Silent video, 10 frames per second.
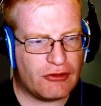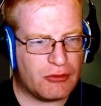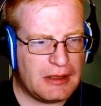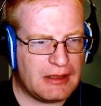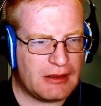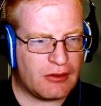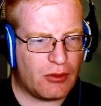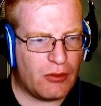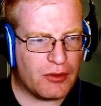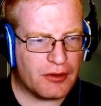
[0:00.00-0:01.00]
as wheat and
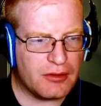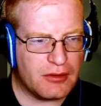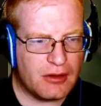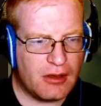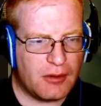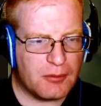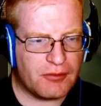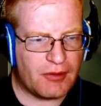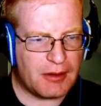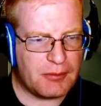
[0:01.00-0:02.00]
ore
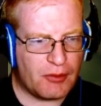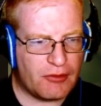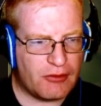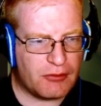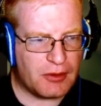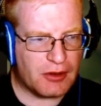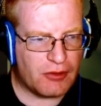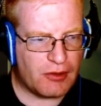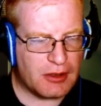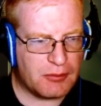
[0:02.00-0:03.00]
provide bonuses when the
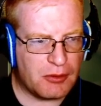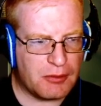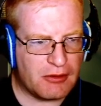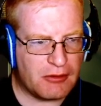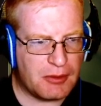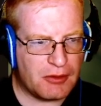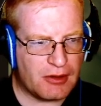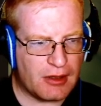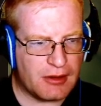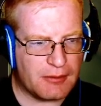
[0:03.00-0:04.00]
correct improvement is built
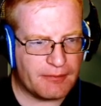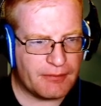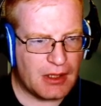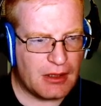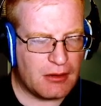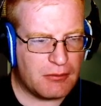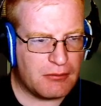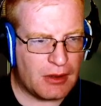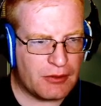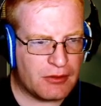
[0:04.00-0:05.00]
on them.
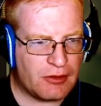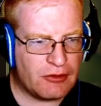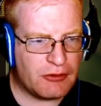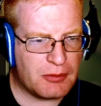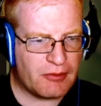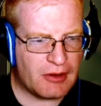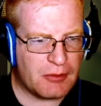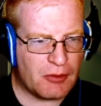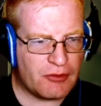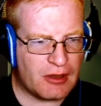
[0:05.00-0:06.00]
Mountain ranges provide a
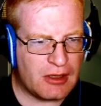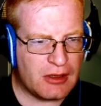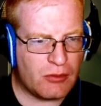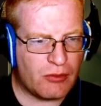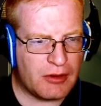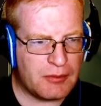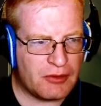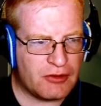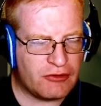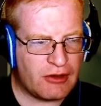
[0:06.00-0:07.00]
bonus to any quarry
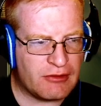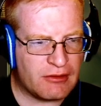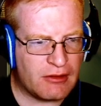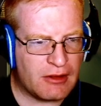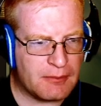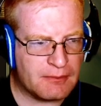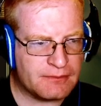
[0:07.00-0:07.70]
built adjacent to them.